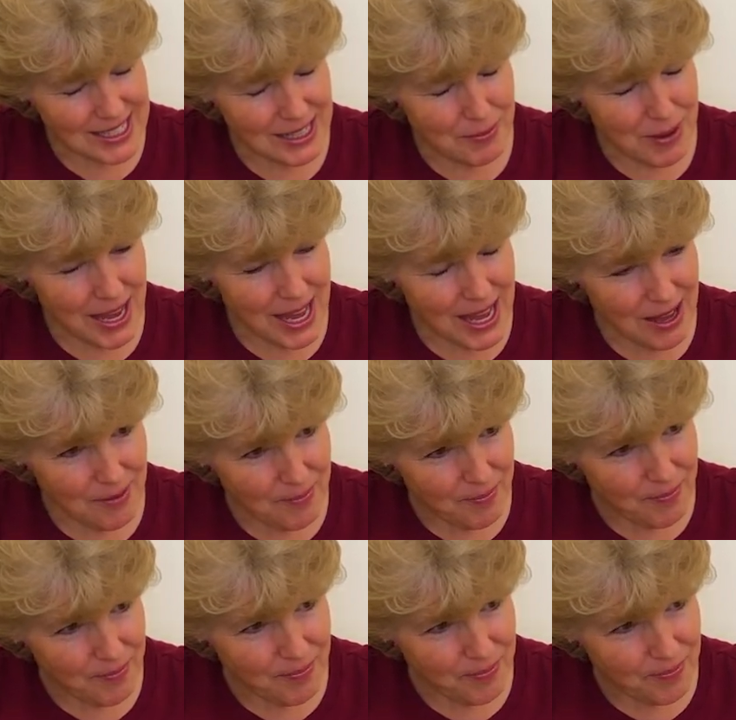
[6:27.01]
to be.
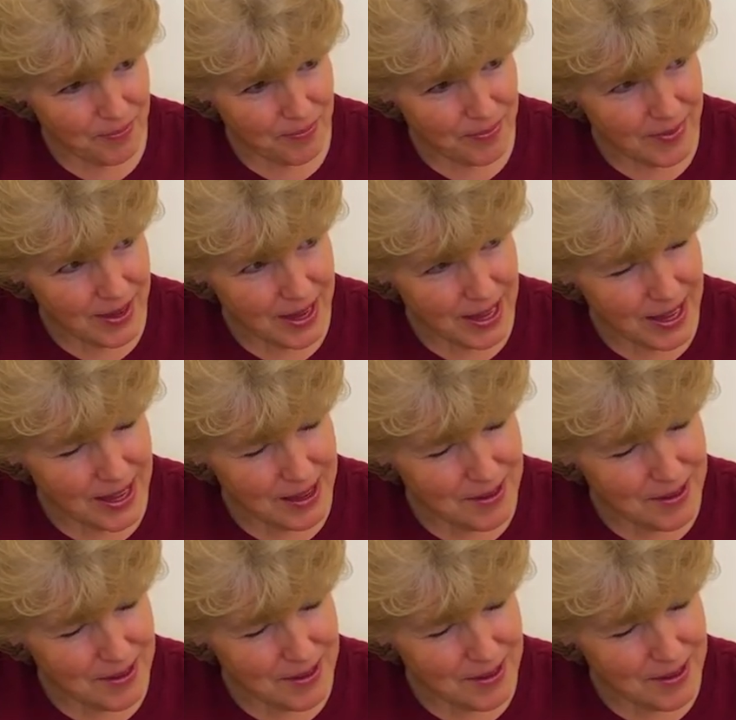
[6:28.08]
And